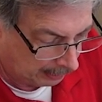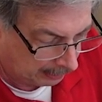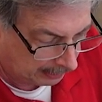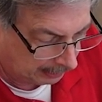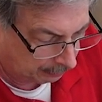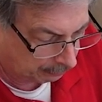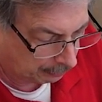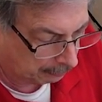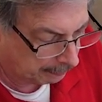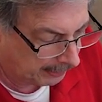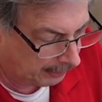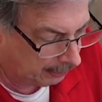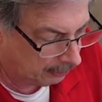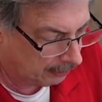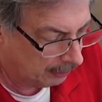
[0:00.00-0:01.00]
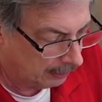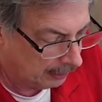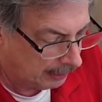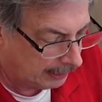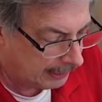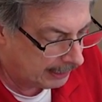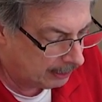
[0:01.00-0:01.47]
Then from there,
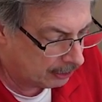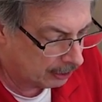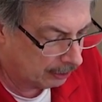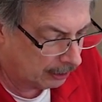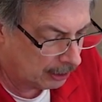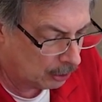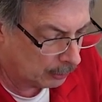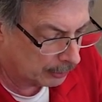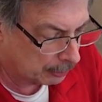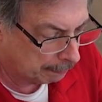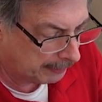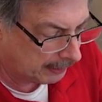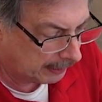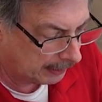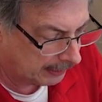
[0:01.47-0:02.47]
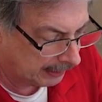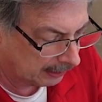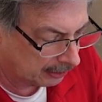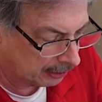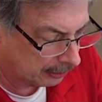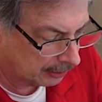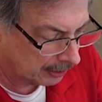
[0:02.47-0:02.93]
each of the USB
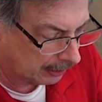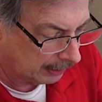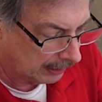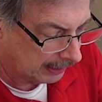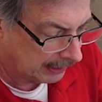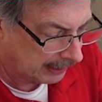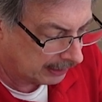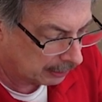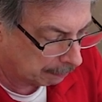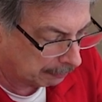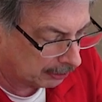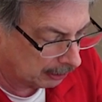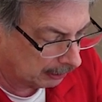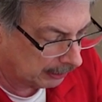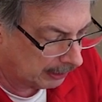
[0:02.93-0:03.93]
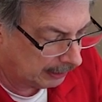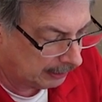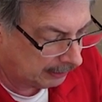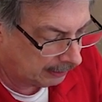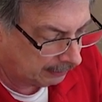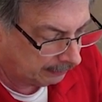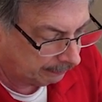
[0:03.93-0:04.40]
connectors gets plugged
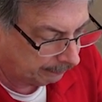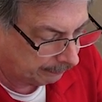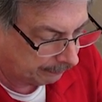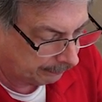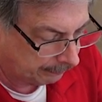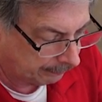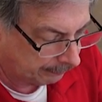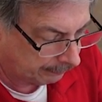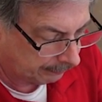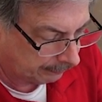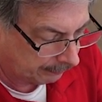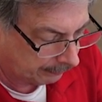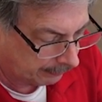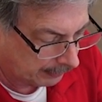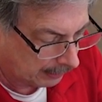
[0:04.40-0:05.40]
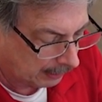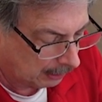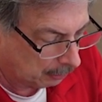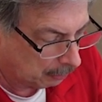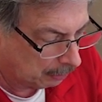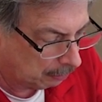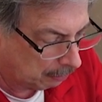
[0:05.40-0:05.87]
in
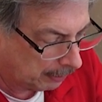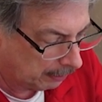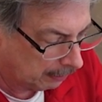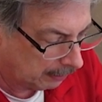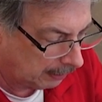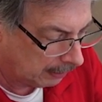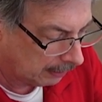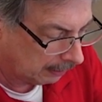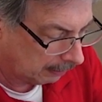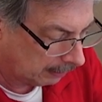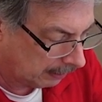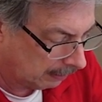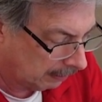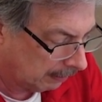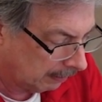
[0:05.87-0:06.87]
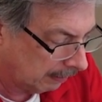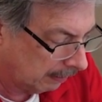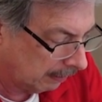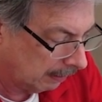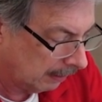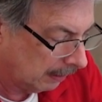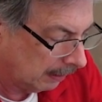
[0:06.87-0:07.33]
one way or the other here.
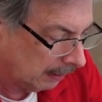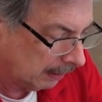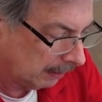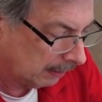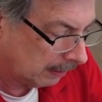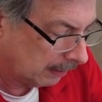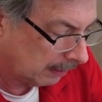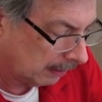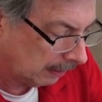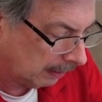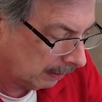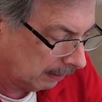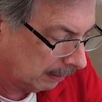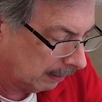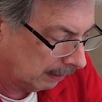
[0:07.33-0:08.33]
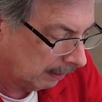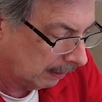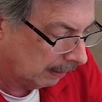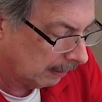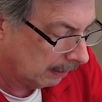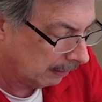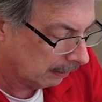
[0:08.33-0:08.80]
Let's see.
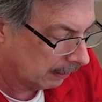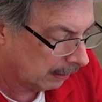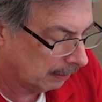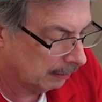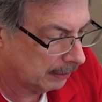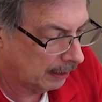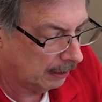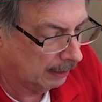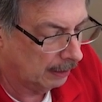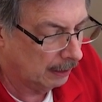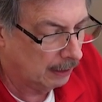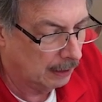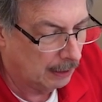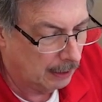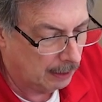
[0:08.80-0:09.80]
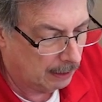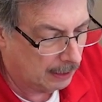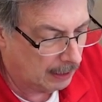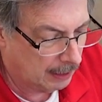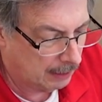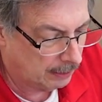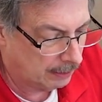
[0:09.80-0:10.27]
There it goes.
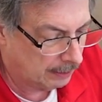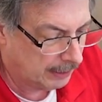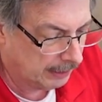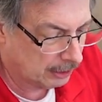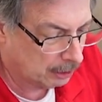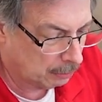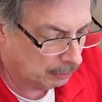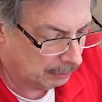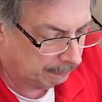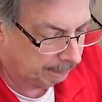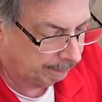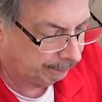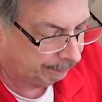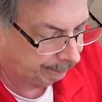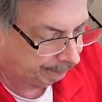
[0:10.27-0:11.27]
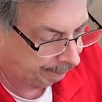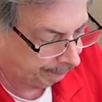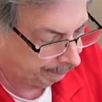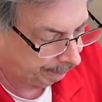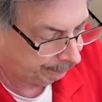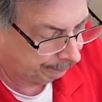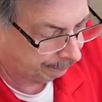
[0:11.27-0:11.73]
Then the next one
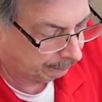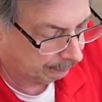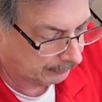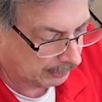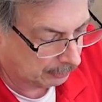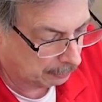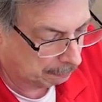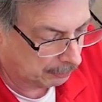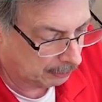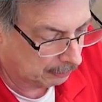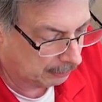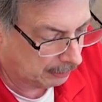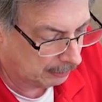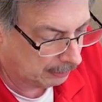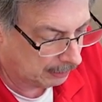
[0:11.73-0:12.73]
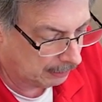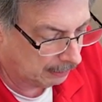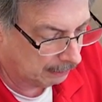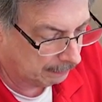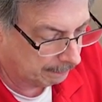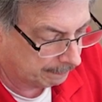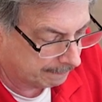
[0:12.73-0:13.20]
gets plugged in here.